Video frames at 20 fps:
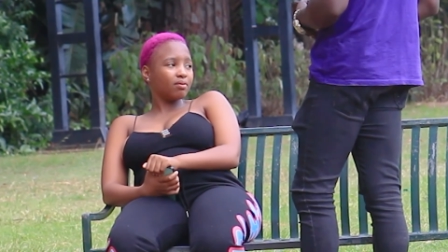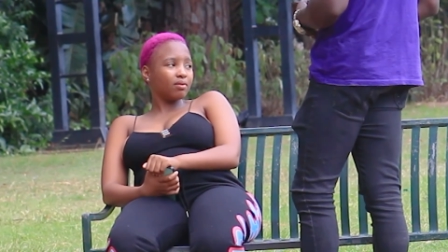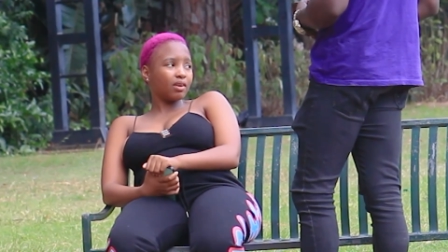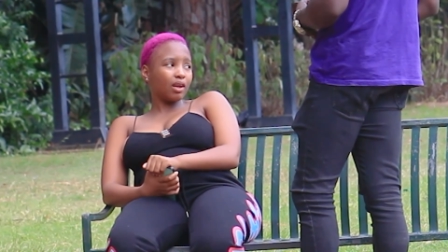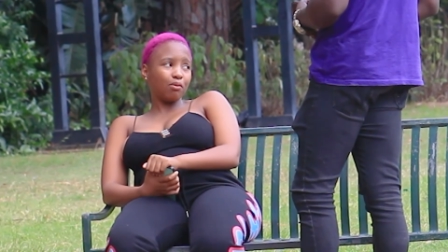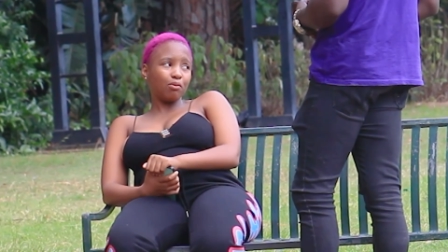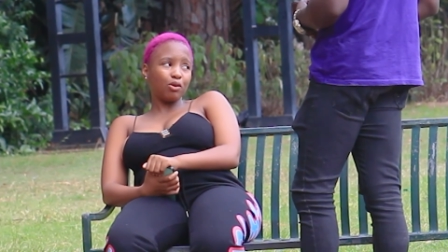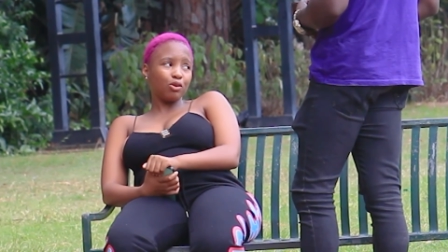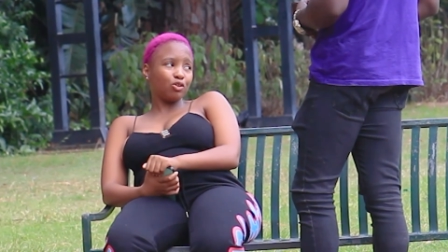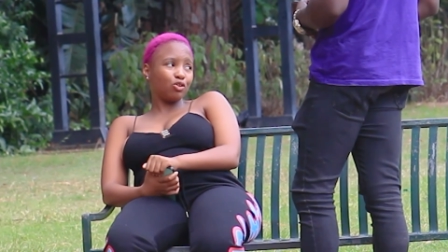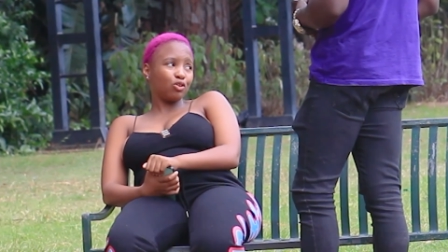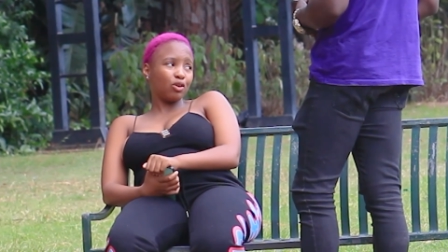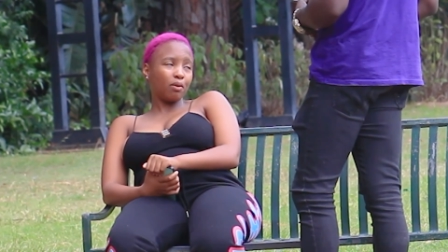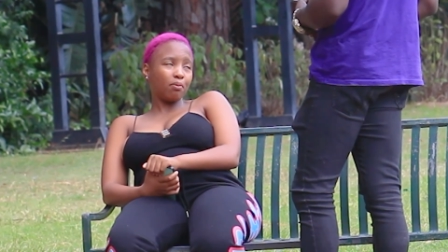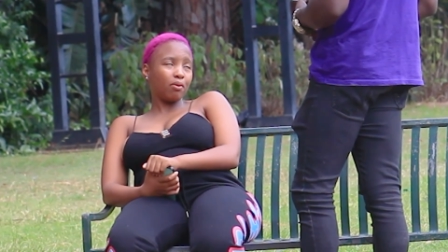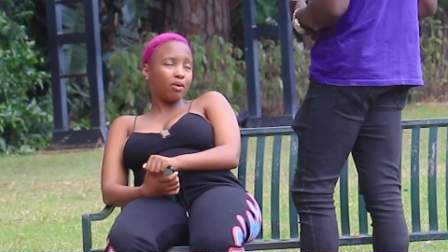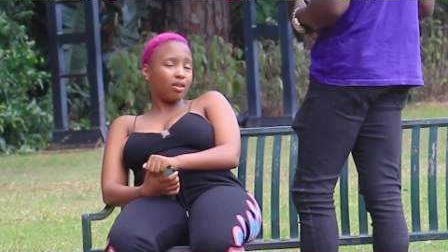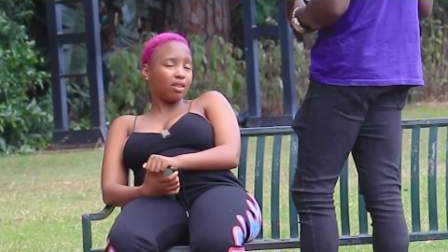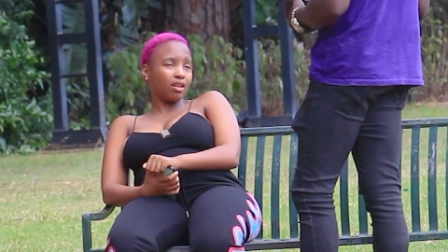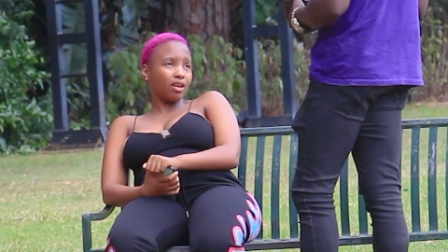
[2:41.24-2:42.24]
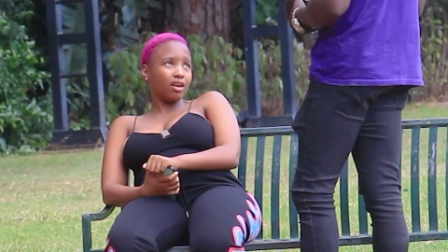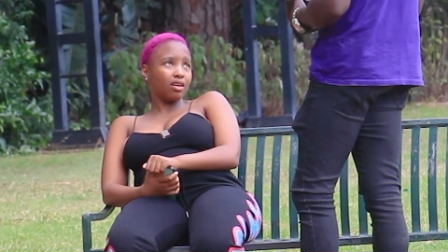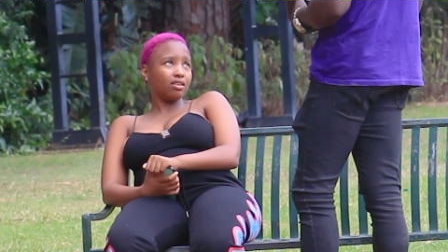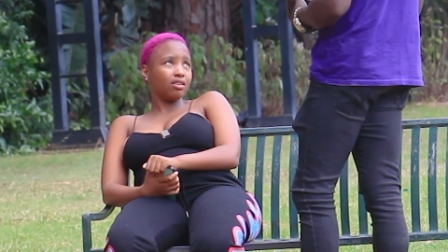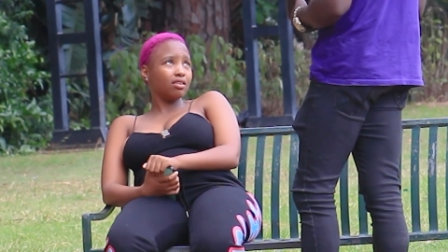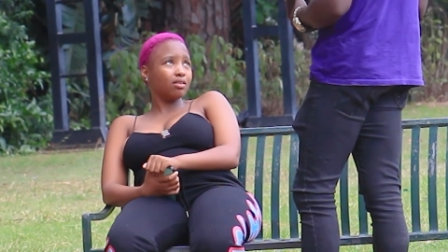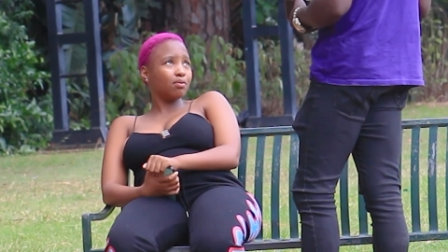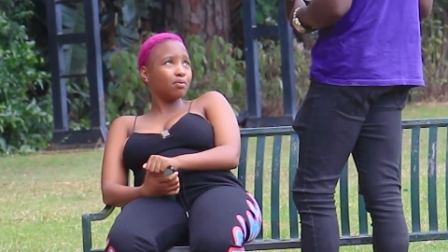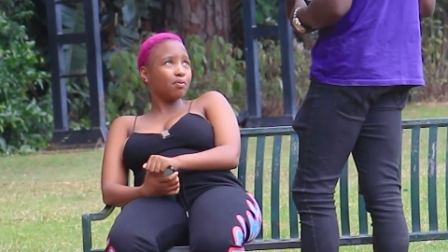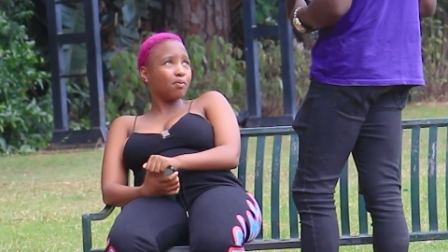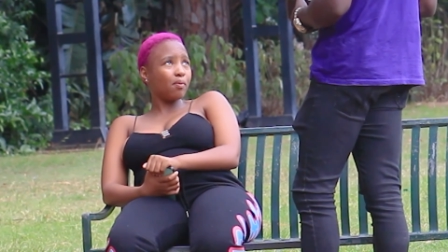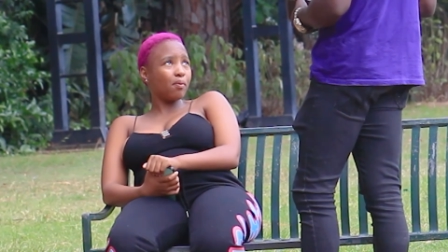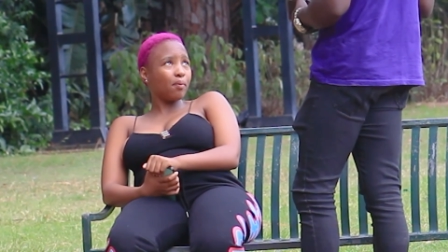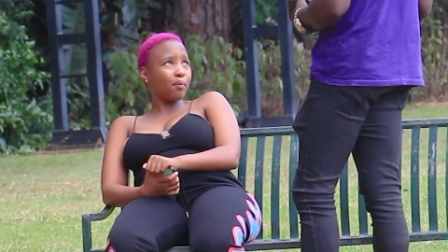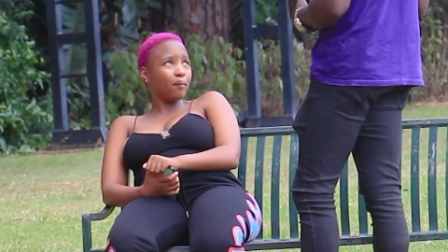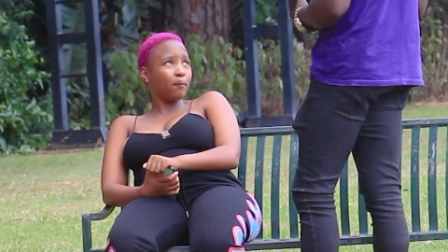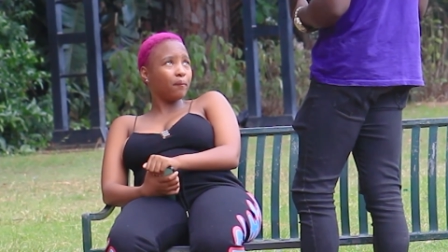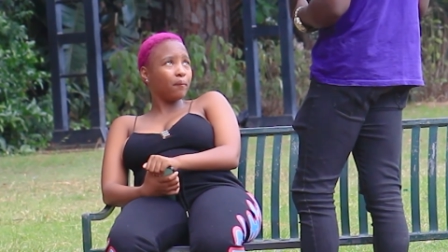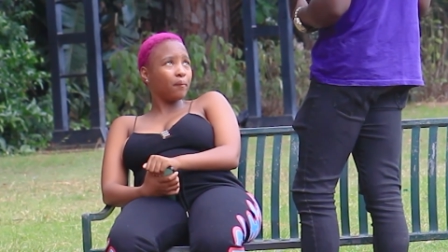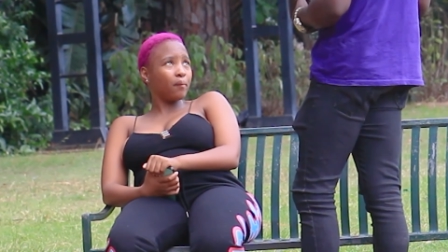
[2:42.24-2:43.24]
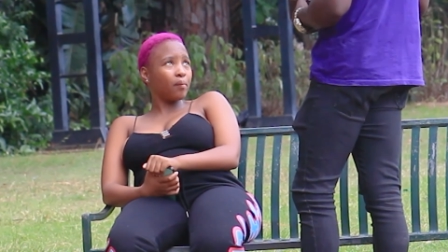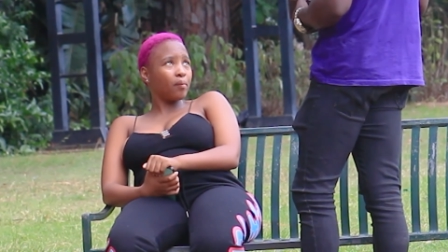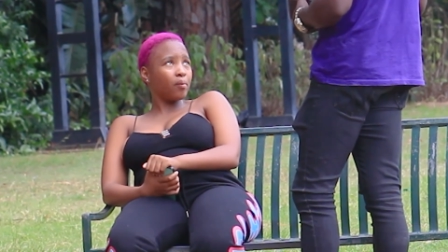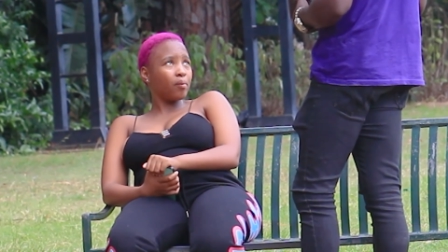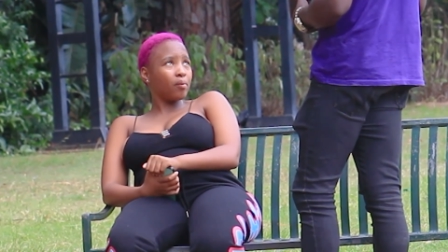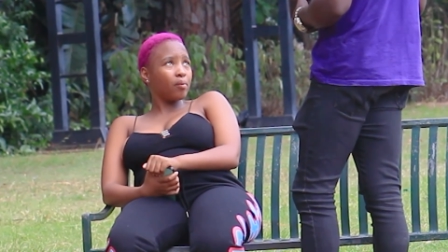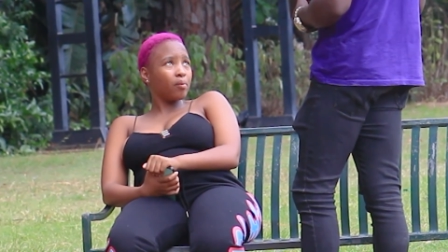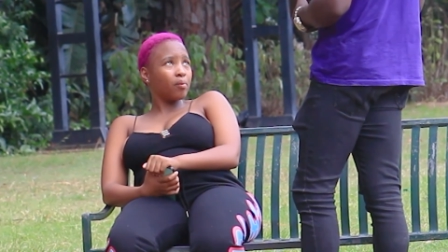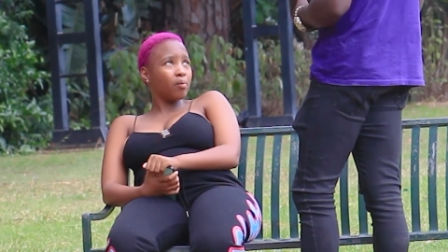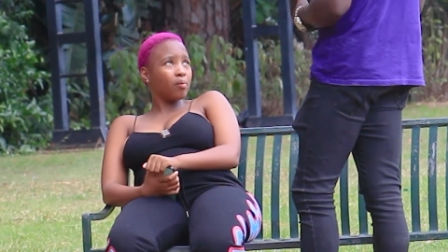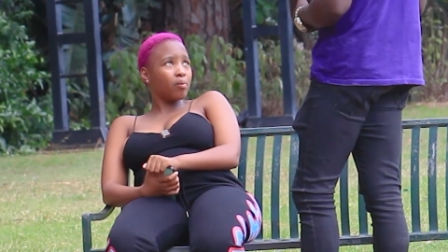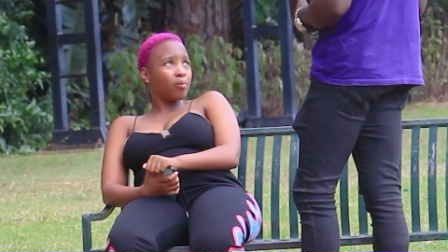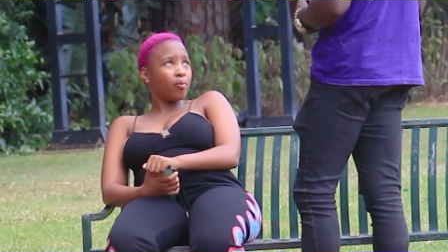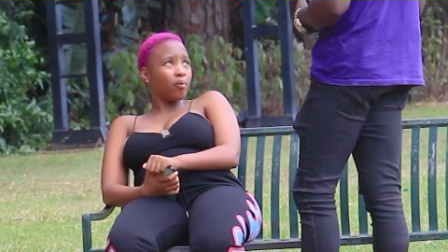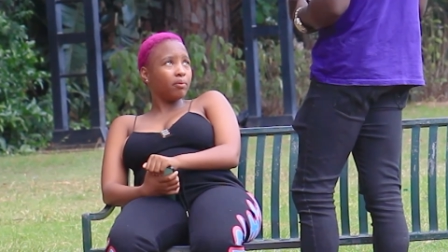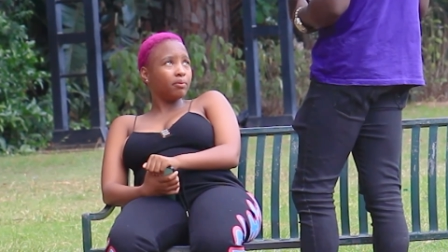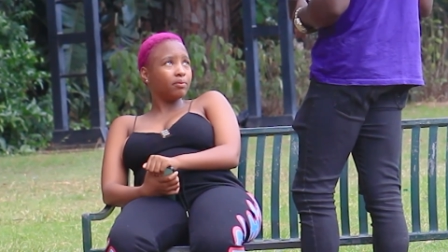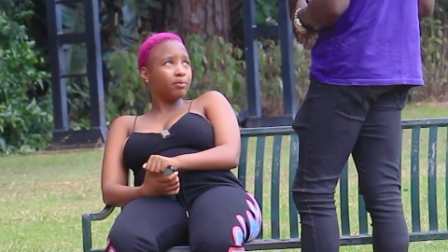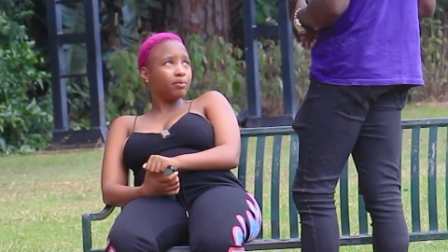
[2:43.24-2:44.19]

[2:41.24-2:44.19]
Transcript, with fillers: I just, I, I, I just need you to say give me the chance. I will